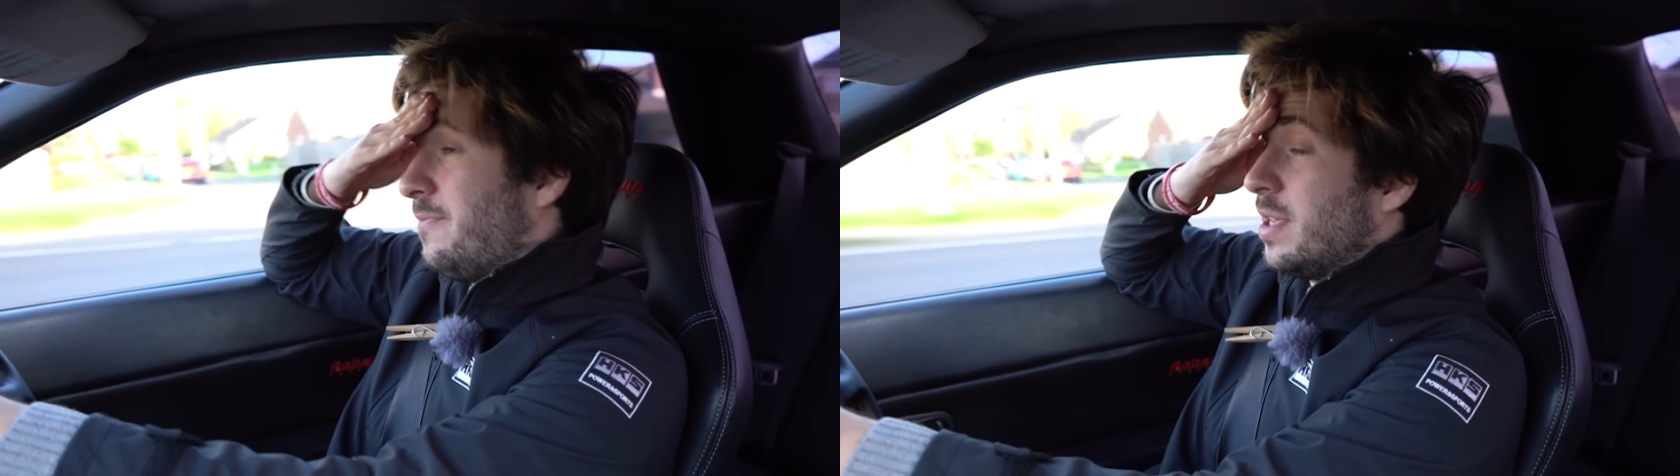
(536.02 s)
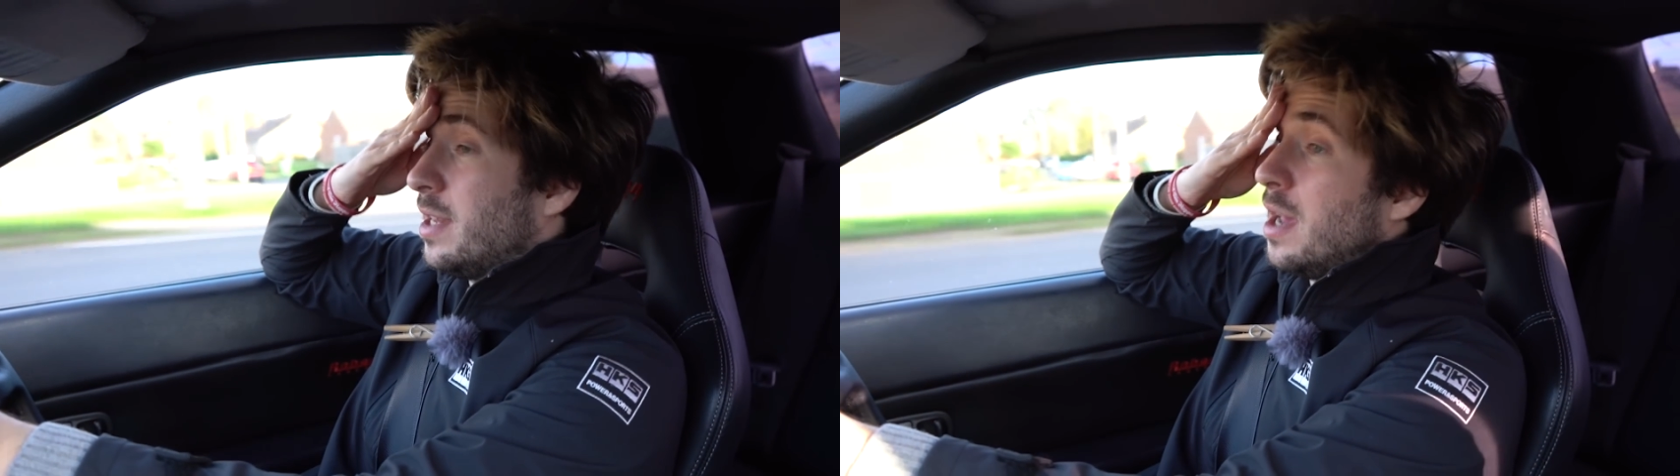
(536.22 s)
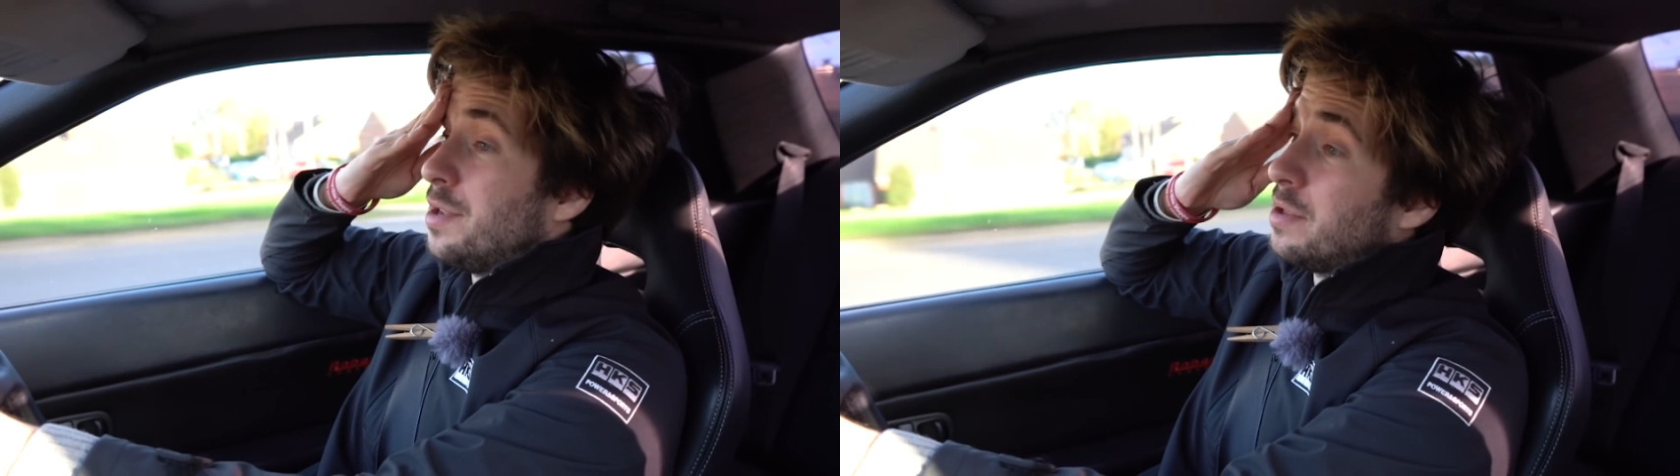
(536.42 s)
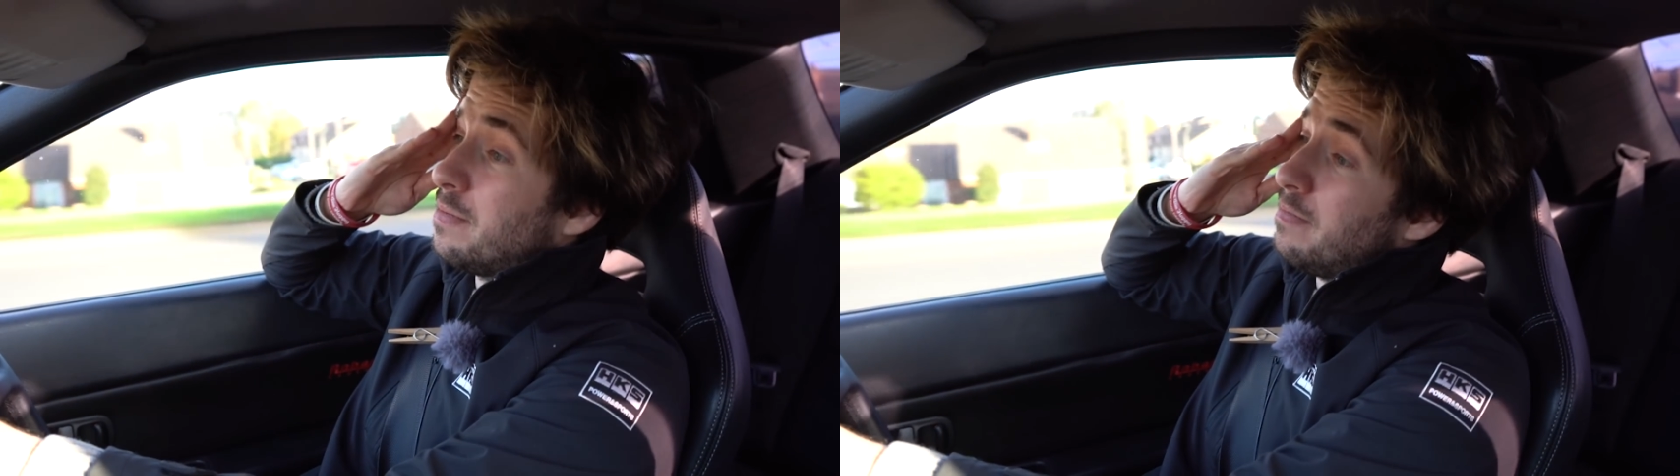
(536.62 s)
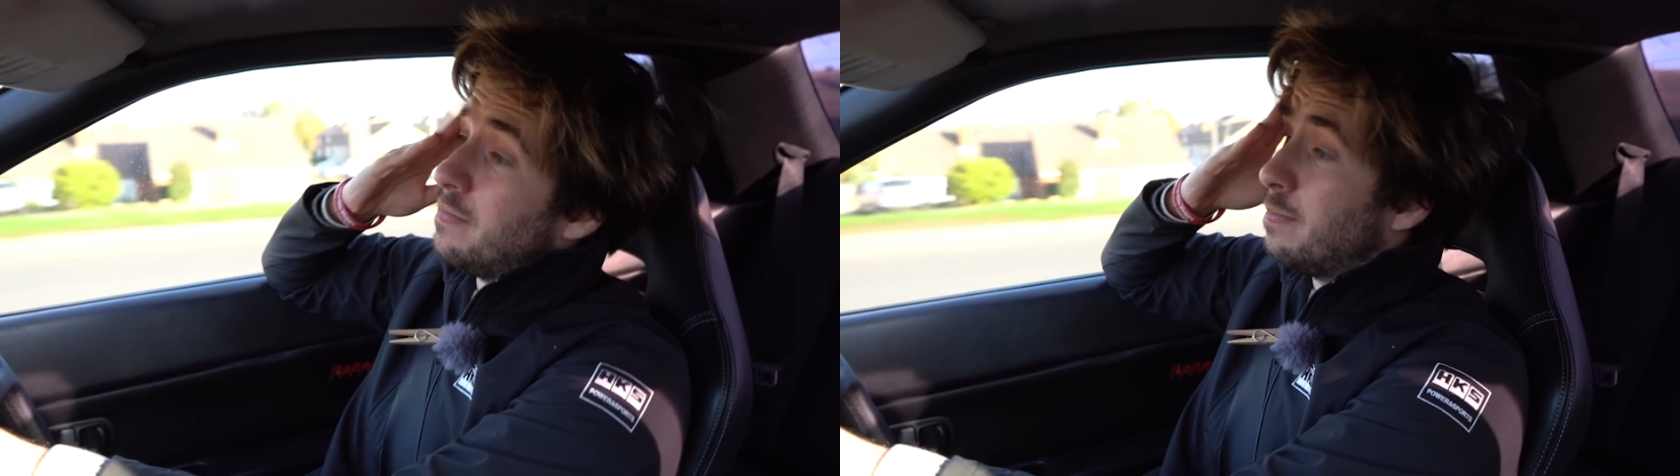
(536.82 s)
for the last
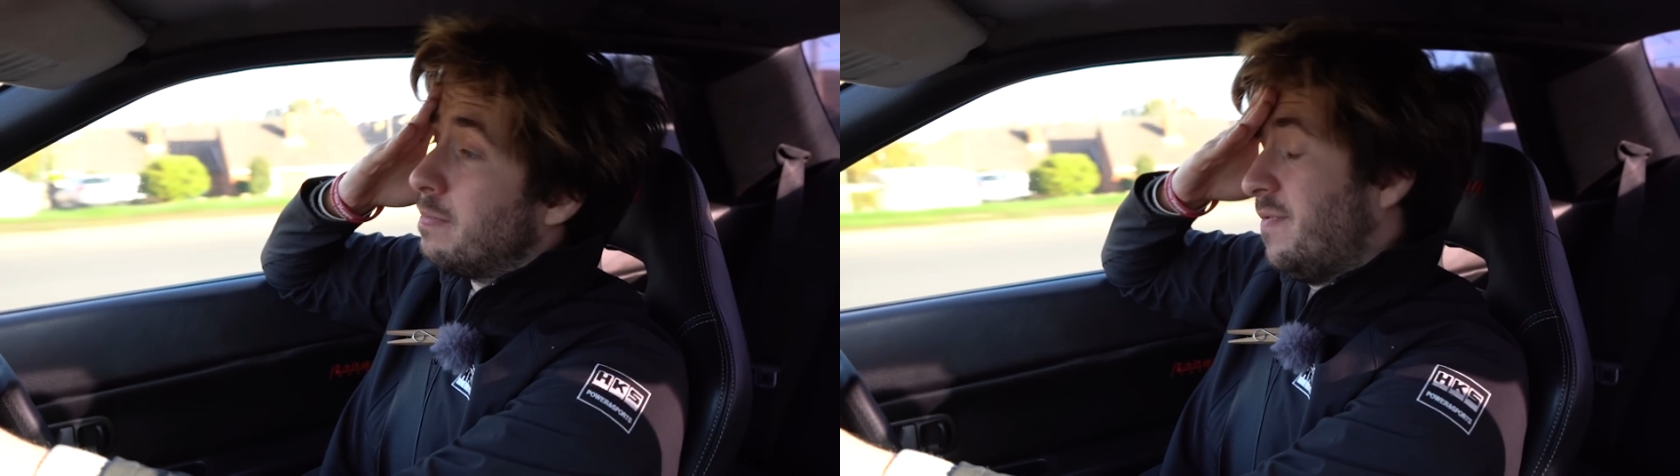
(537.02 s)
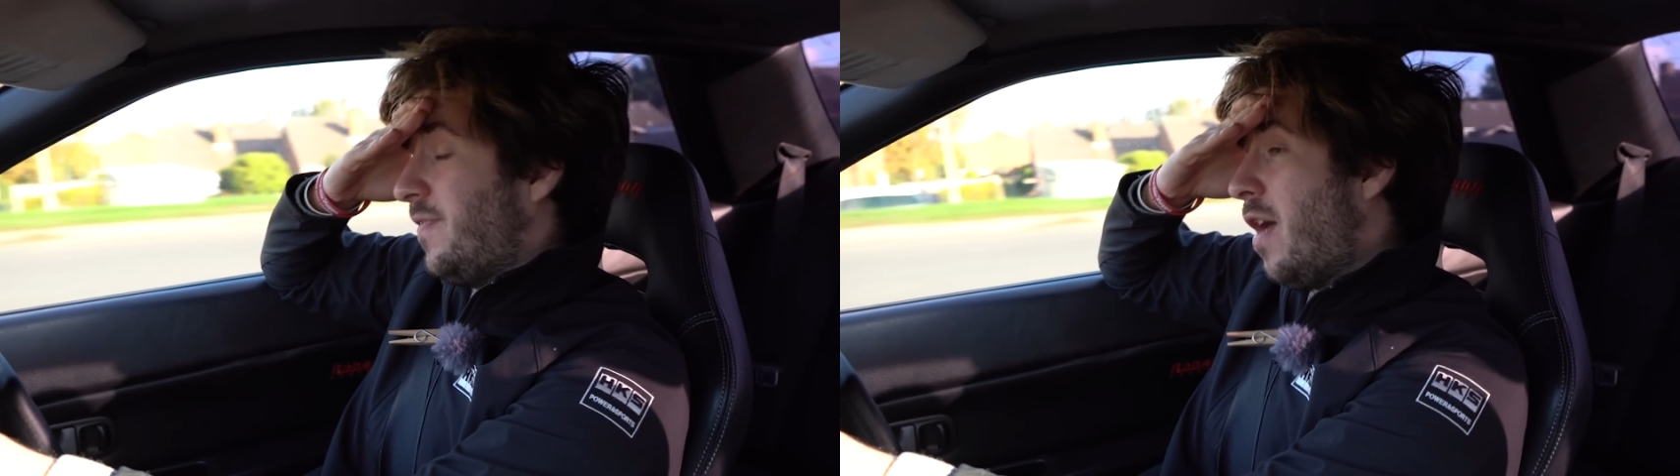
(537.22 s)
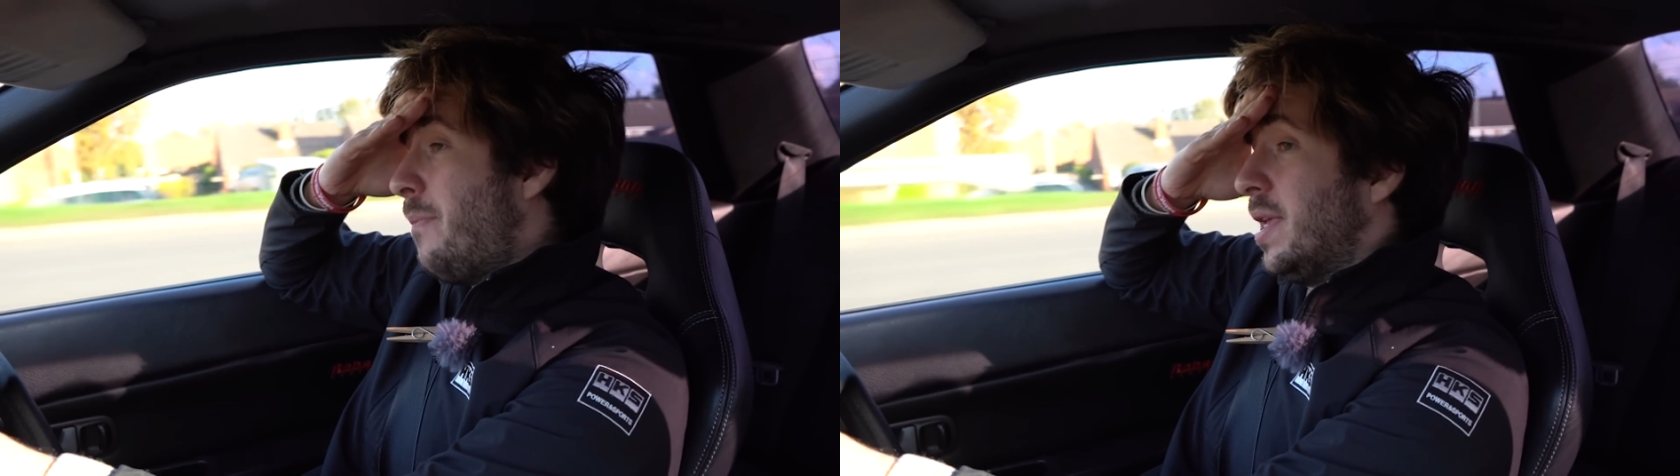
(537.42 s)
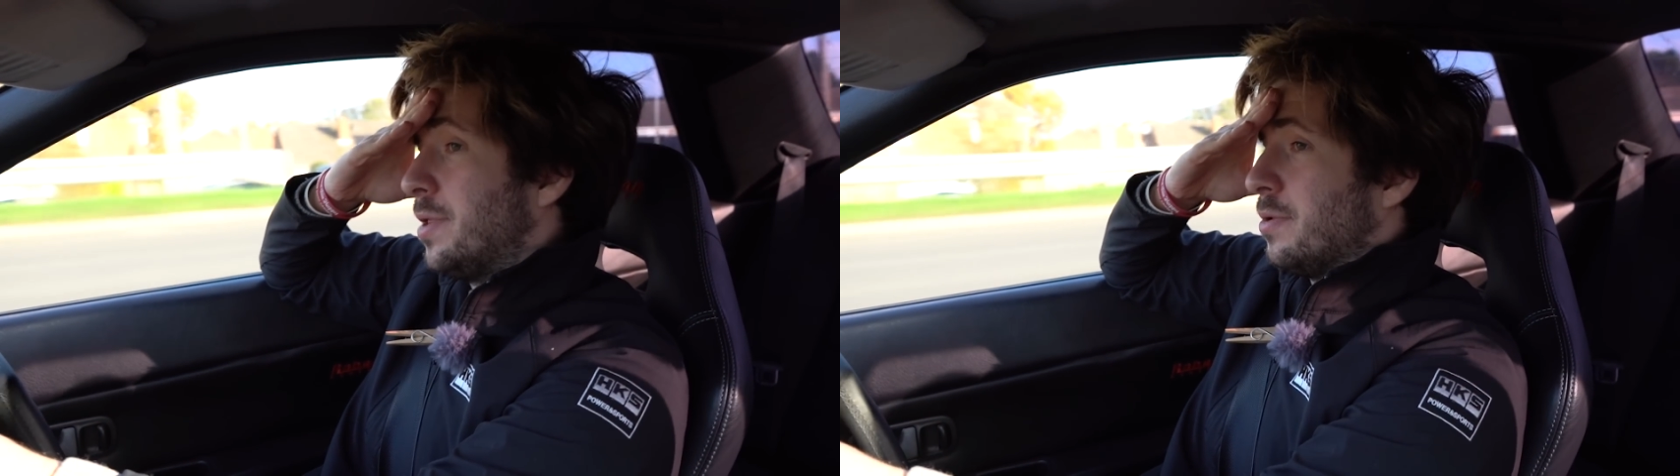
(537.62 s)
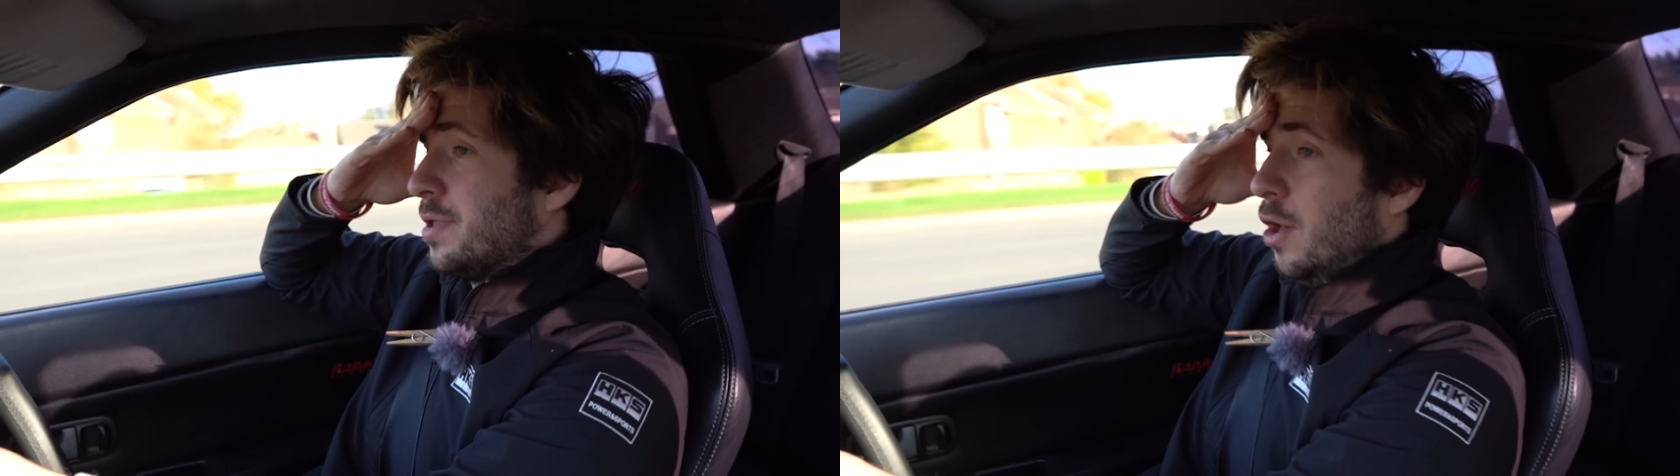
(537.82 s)
5
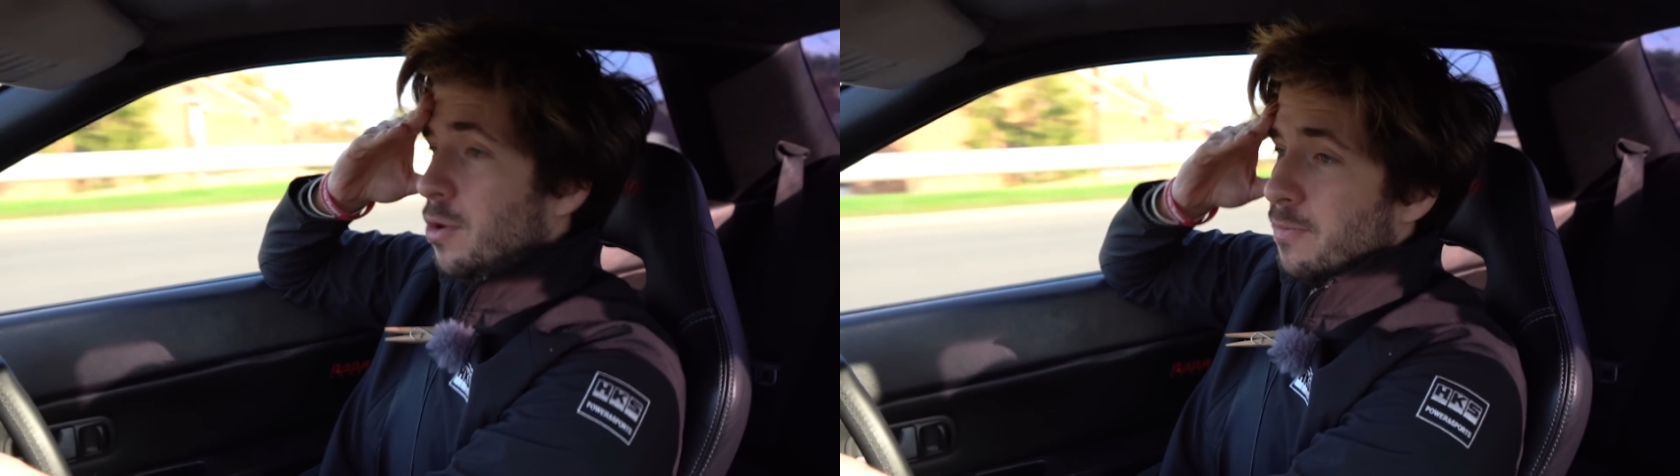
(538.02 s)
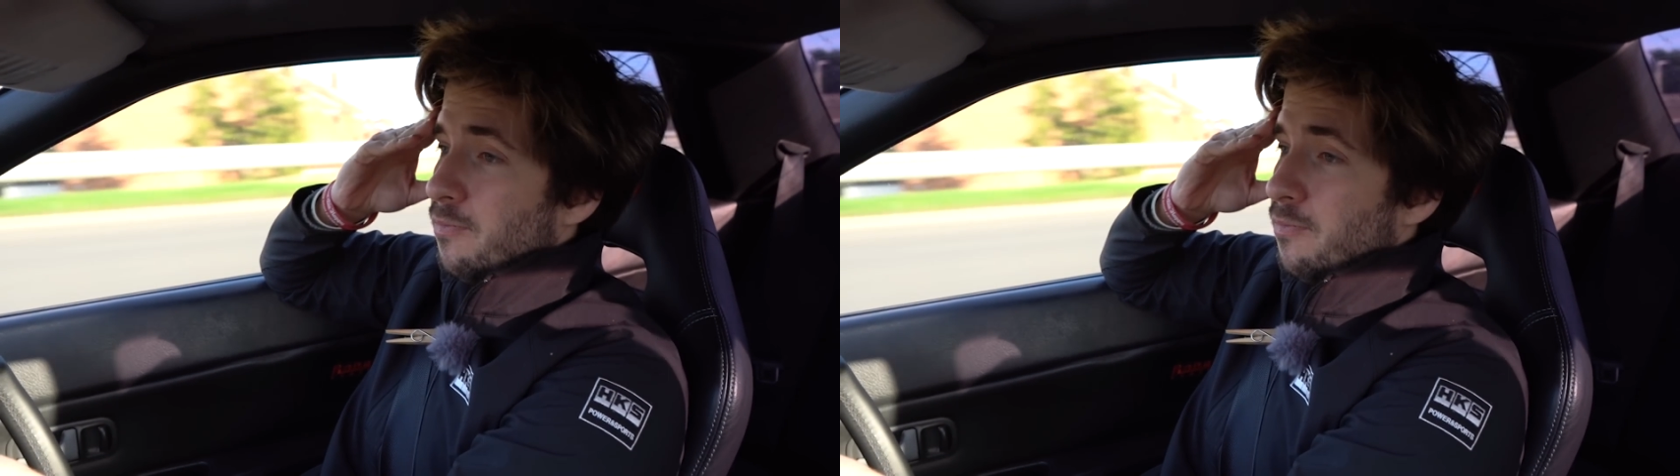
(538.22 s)
minutes or so,